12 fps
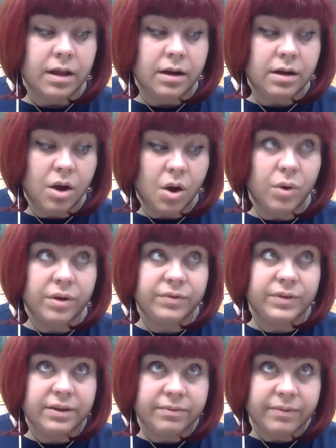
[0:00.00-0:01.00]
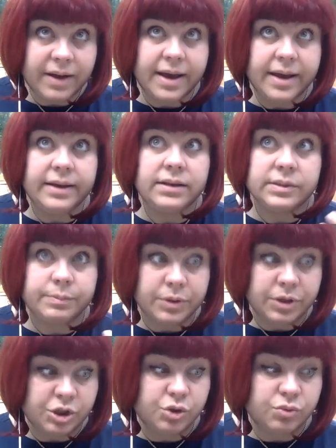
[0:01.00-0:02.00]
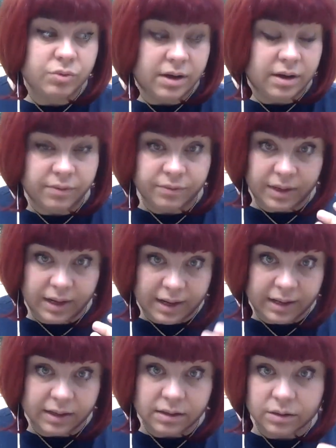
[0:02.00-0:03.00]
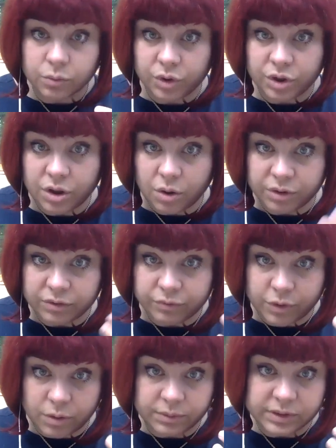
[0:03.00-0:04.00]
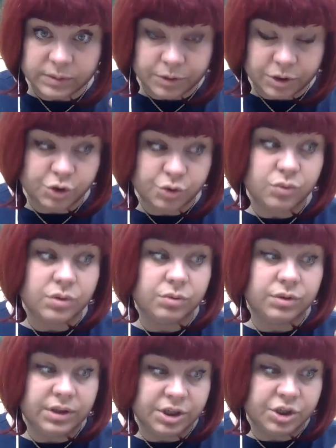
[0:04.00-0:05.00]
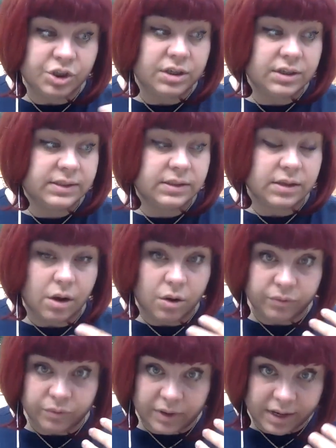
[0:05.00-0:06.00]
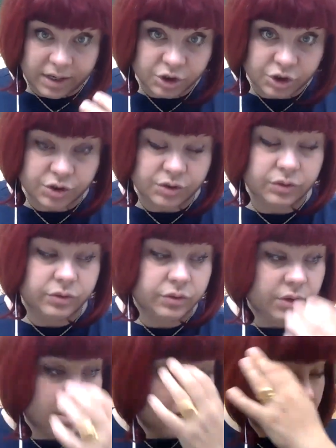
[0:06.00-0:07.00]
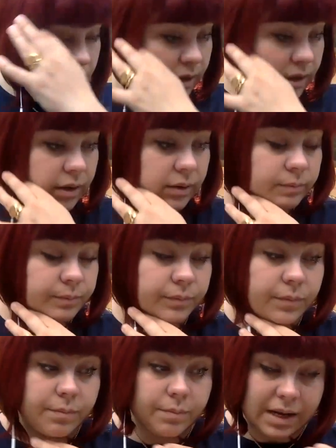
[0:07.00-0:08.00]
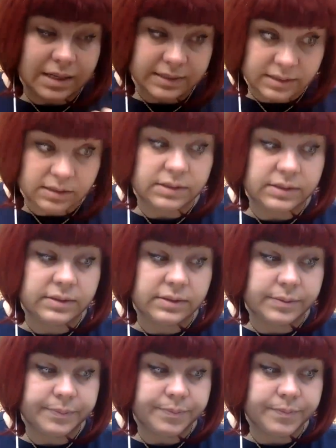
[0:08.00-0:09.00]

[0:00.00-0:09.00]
Law of divine spiritual love, like we know it from the spiritual teachings of ancient masters.